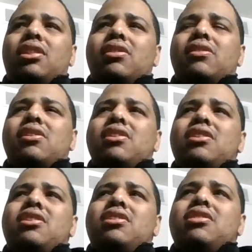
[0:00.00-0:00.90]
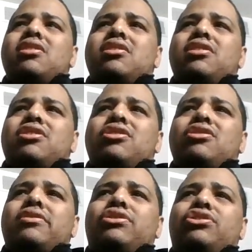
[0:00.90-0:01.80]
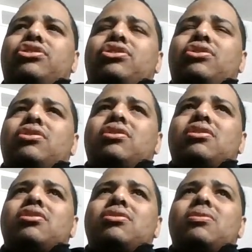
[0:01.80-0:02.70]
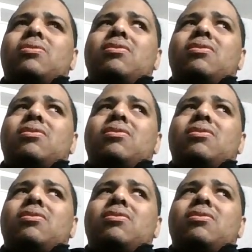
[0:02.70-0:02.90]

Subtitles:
[no speech]